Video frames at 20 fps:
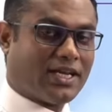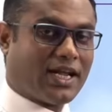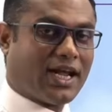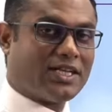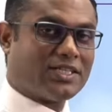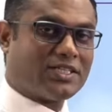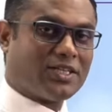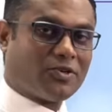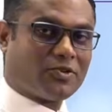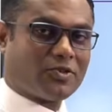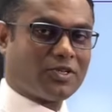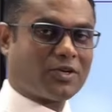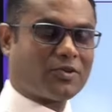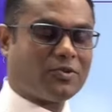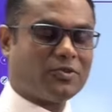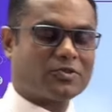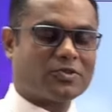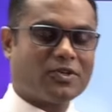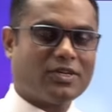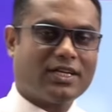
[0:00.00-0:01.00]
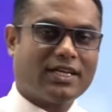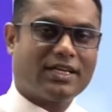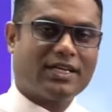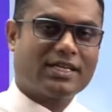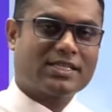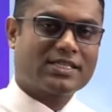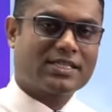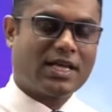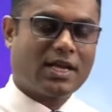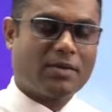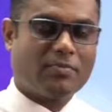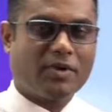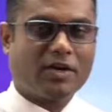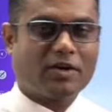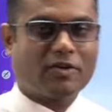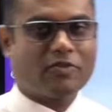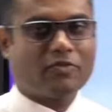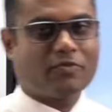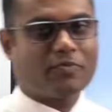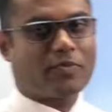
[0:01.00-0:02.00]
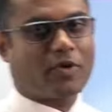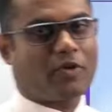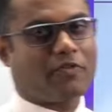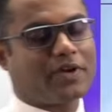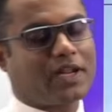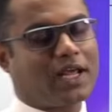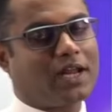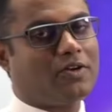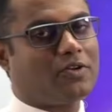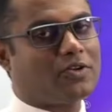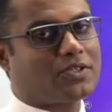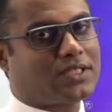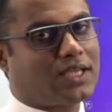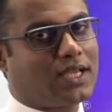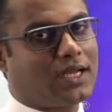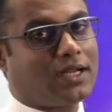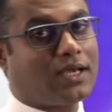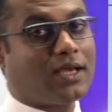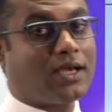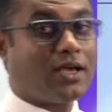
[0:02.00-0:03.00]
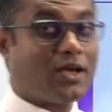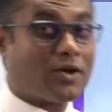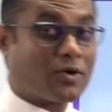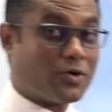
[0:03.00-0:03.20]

in addition to the consolidated statement of profit and loss and